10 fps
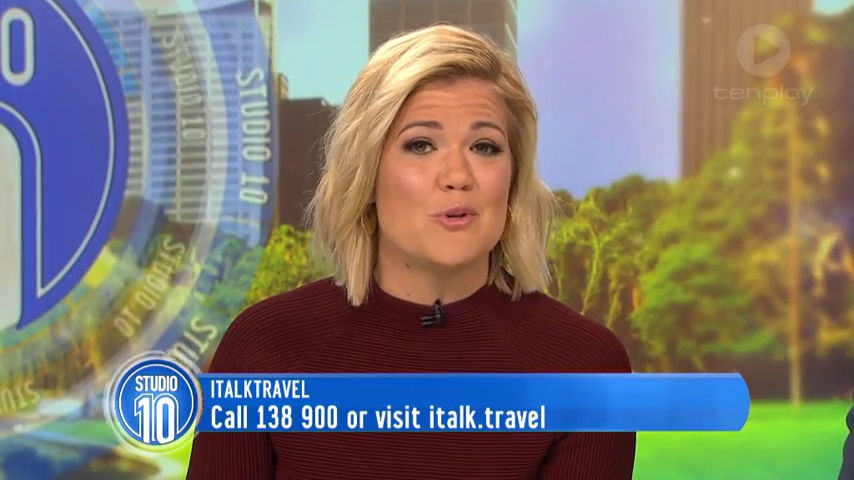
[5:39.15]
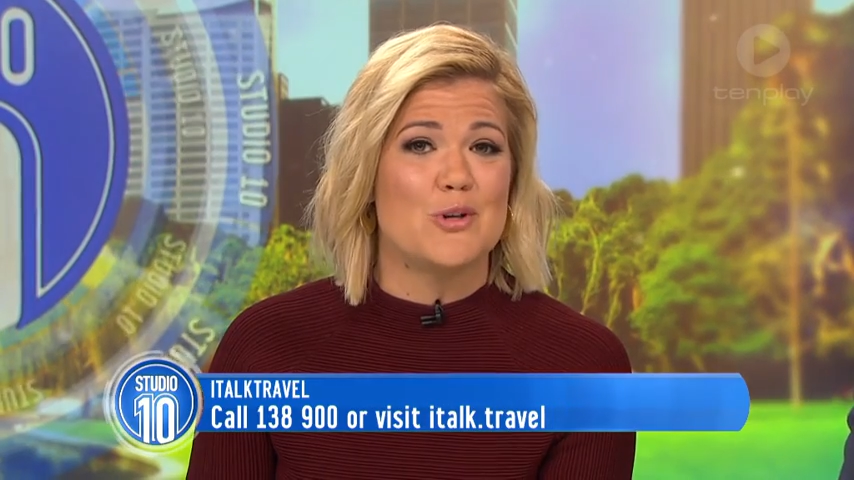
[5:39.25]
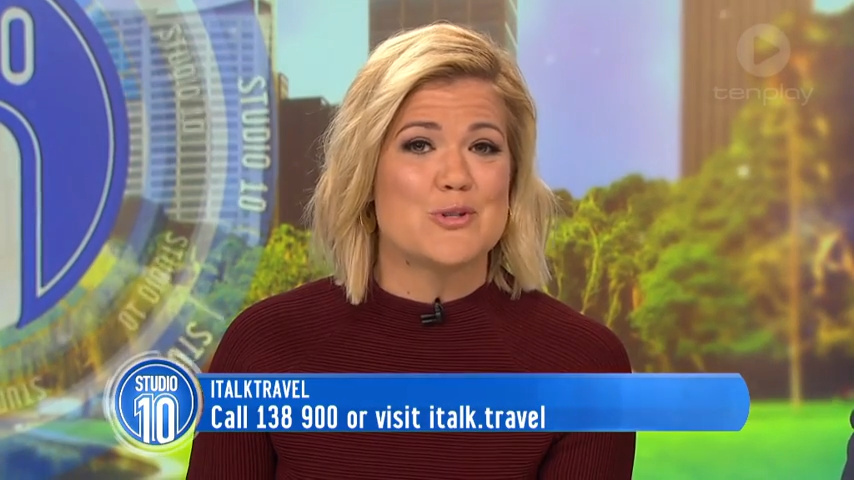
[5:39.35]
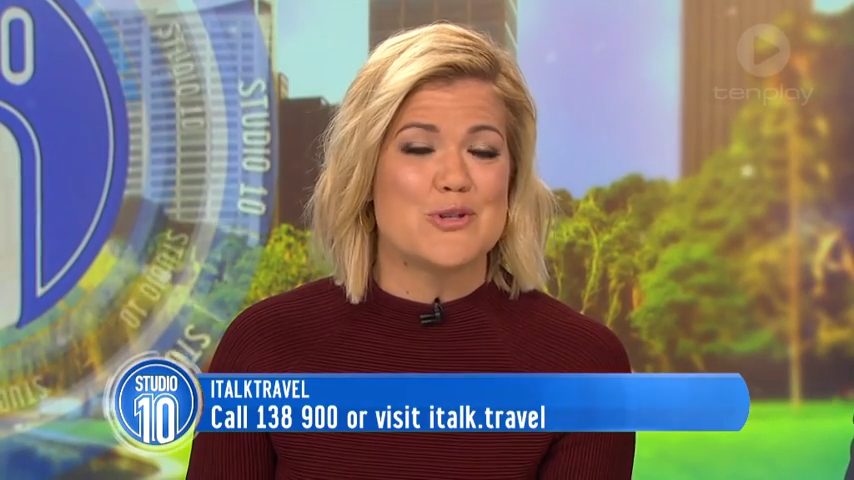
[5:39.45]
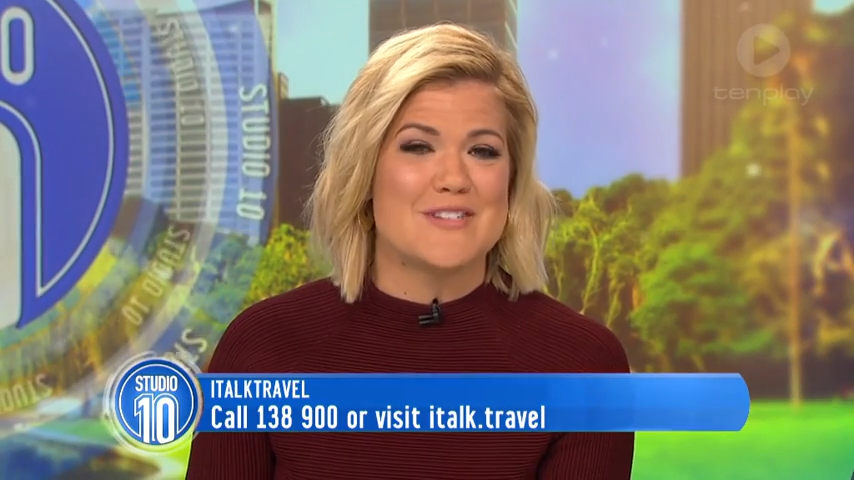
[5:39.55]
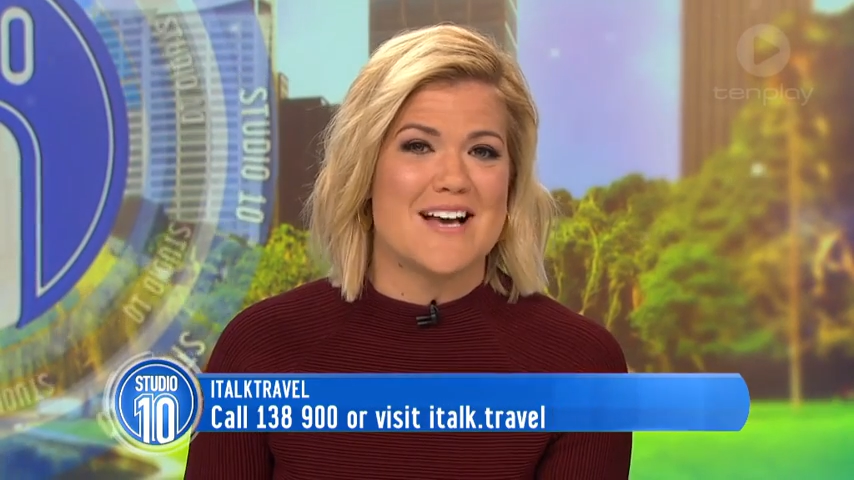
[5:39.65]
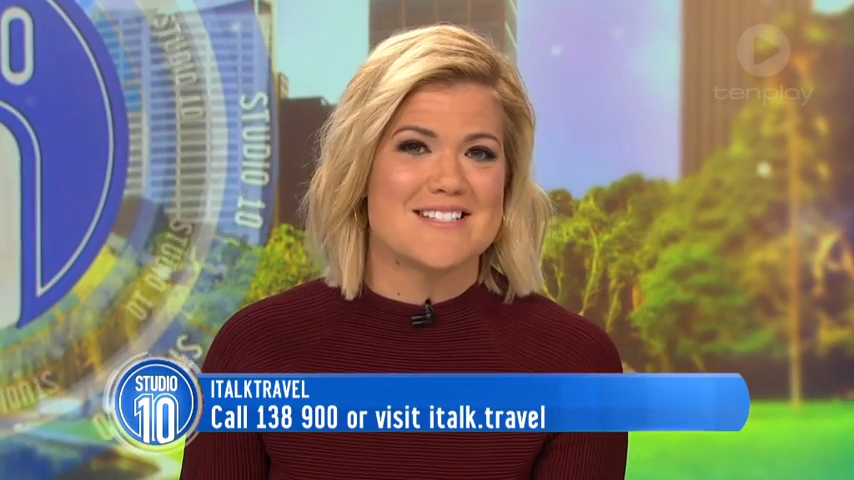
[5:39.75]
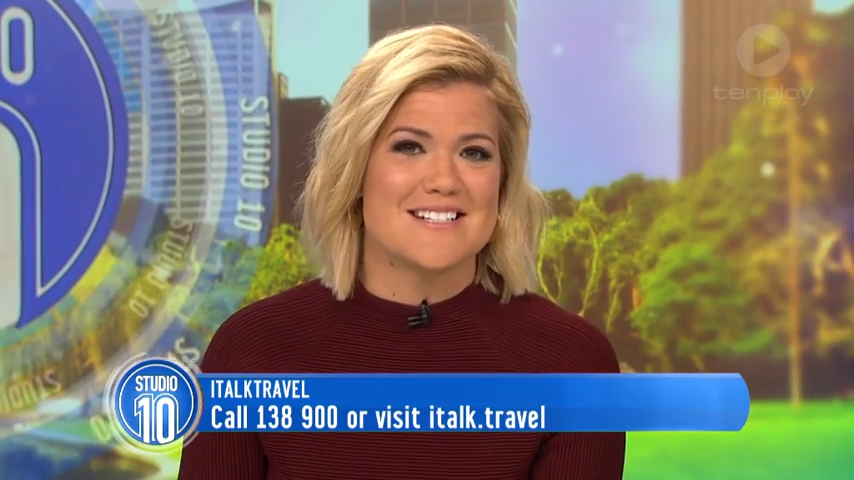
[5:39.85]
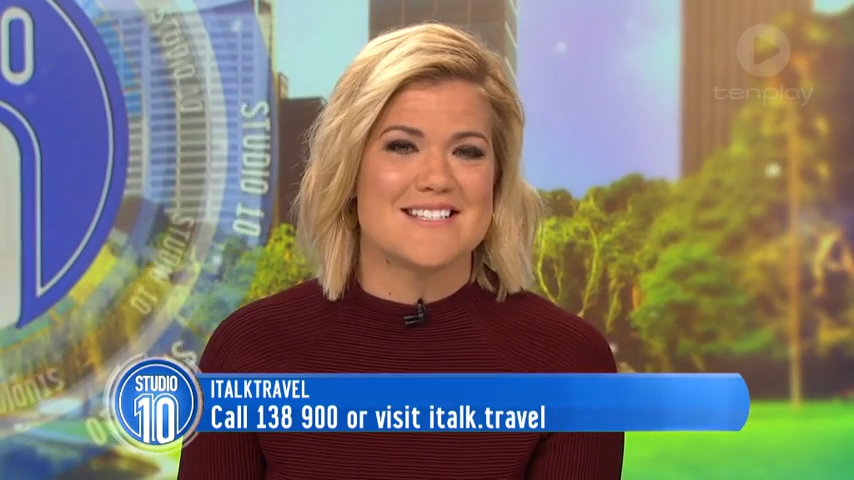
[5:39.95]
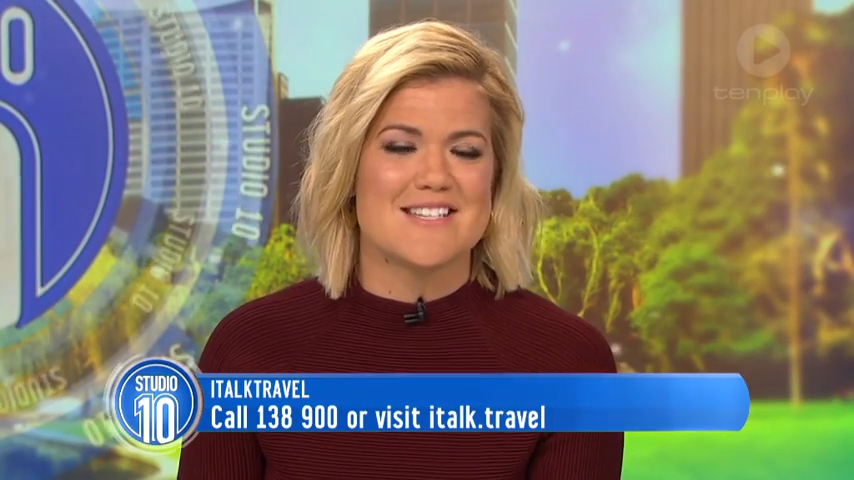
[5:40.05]
your
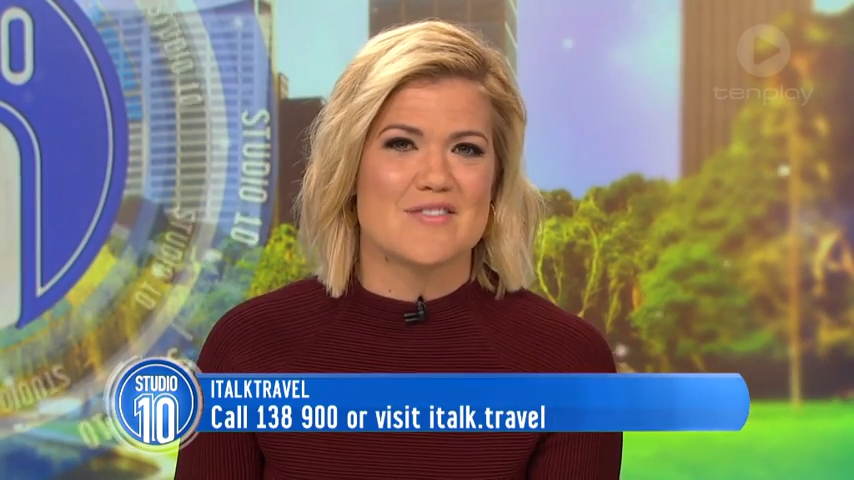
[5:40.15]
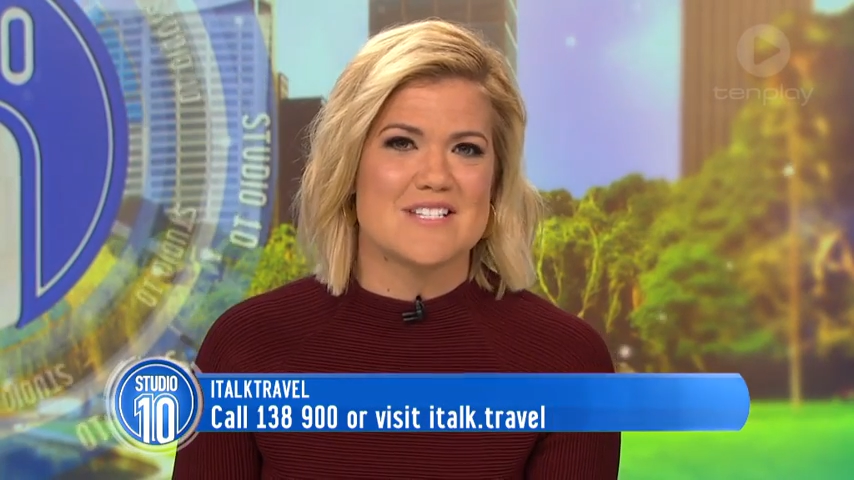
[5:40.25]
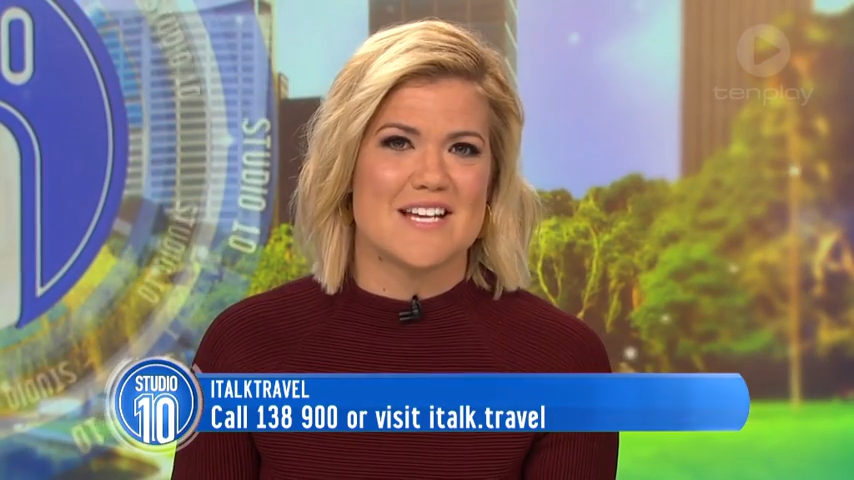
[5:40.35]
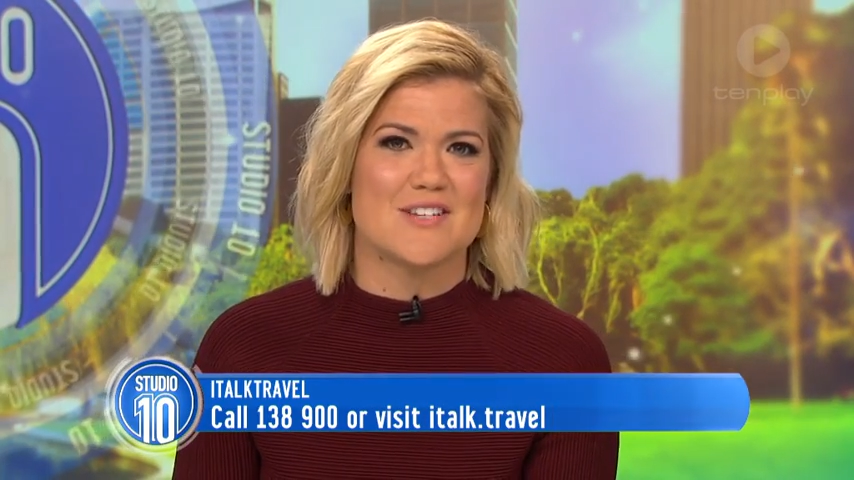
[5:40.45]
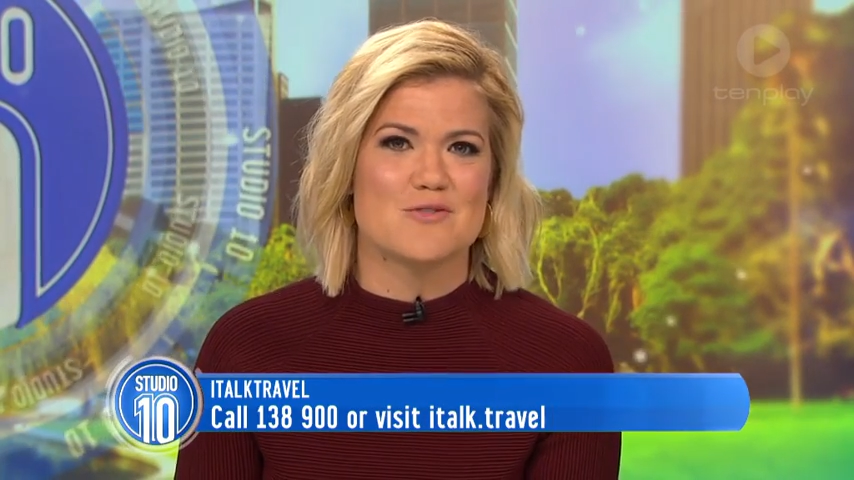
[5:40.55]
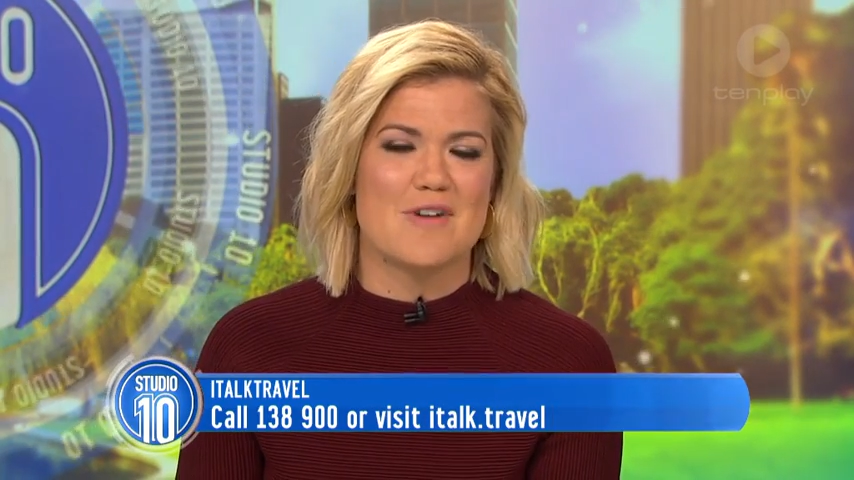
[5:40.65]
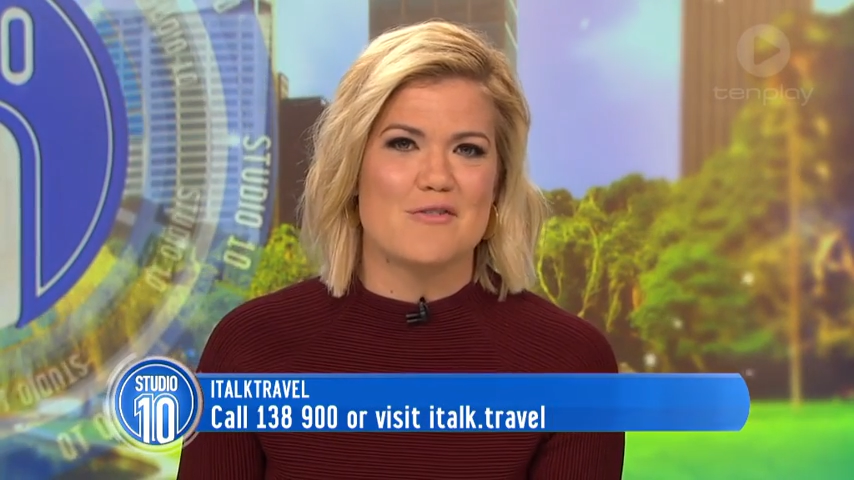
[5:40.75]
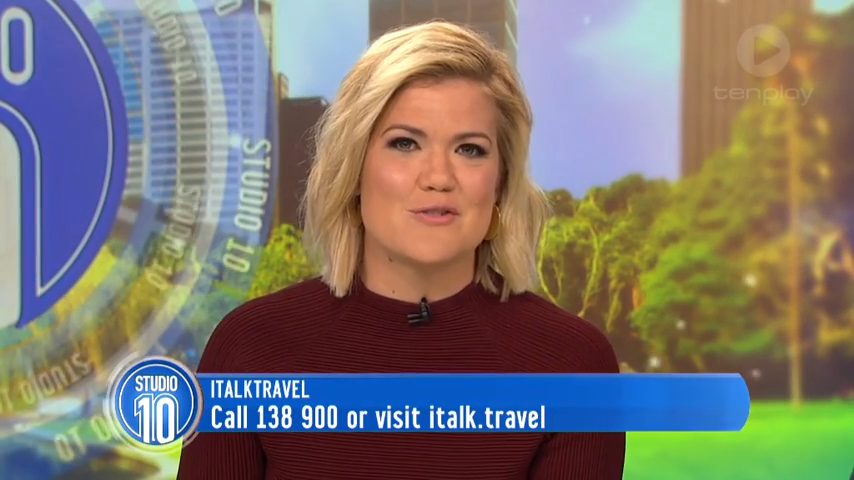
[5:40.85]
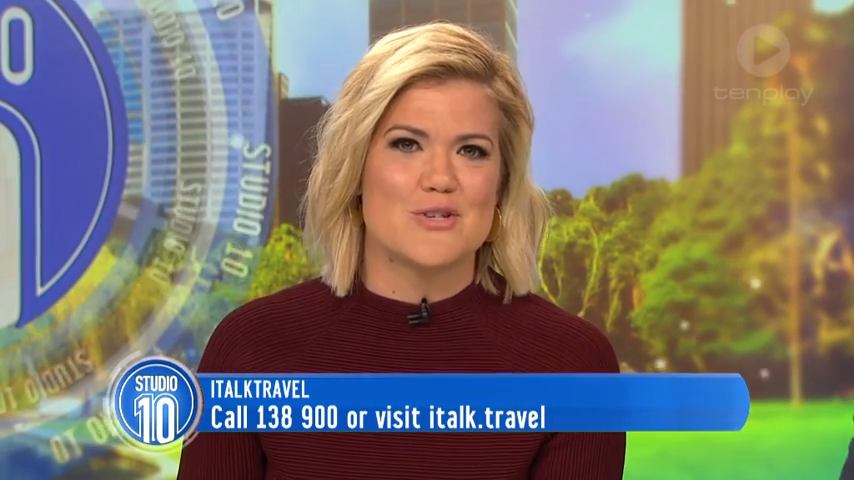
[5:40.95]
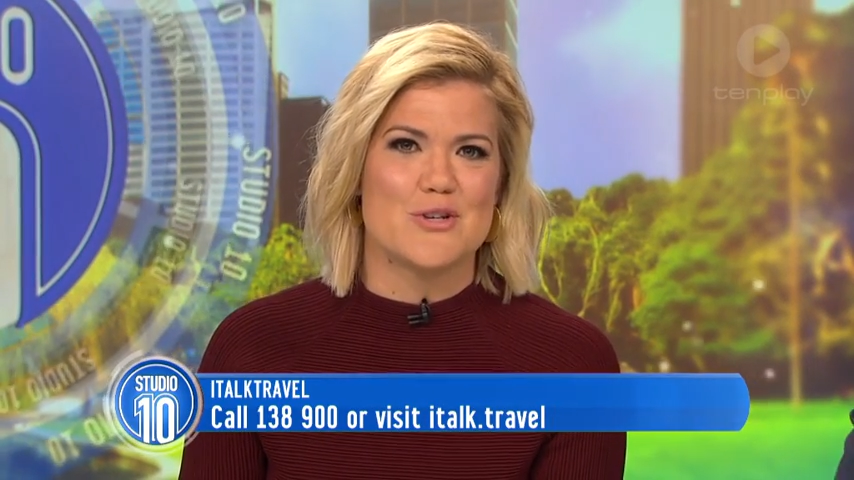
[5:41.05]
2017
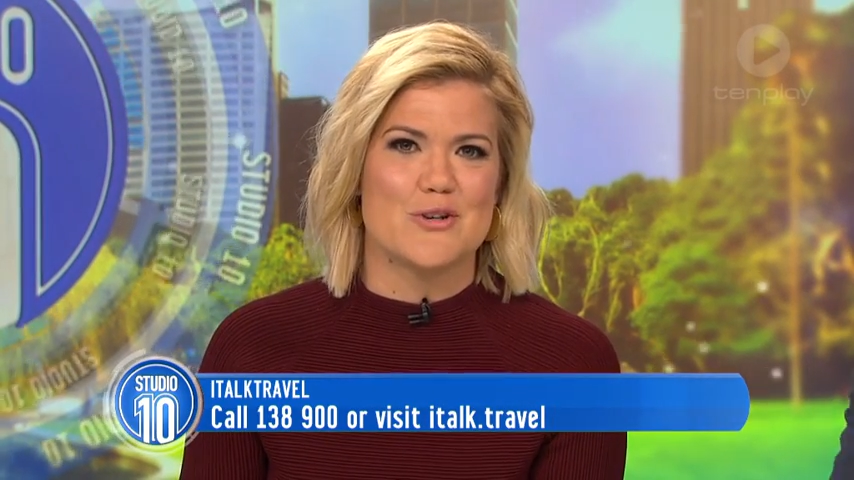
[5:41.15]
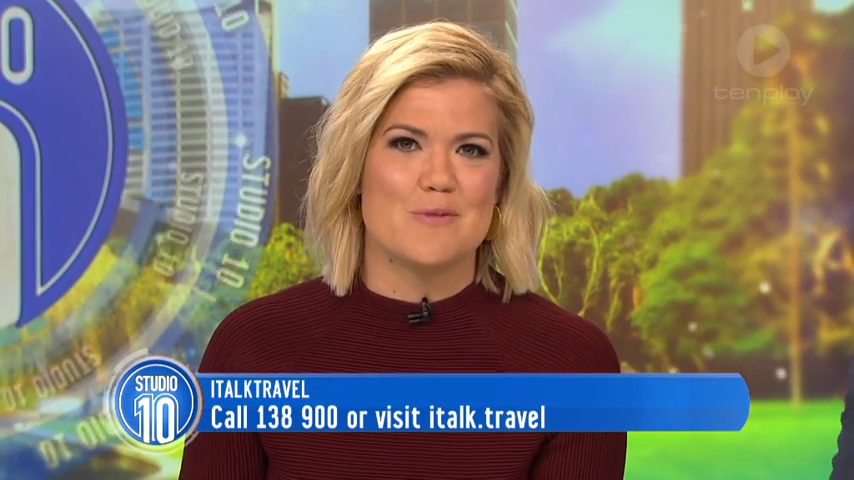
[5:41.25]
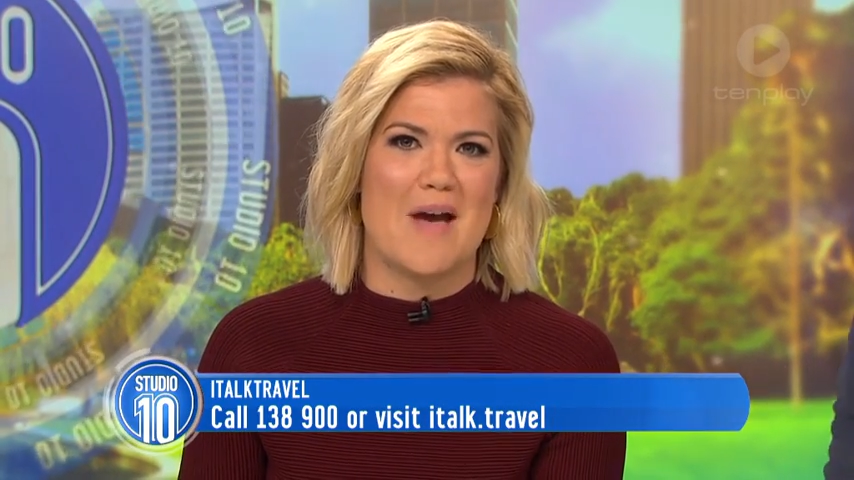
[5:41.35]
travel to Europe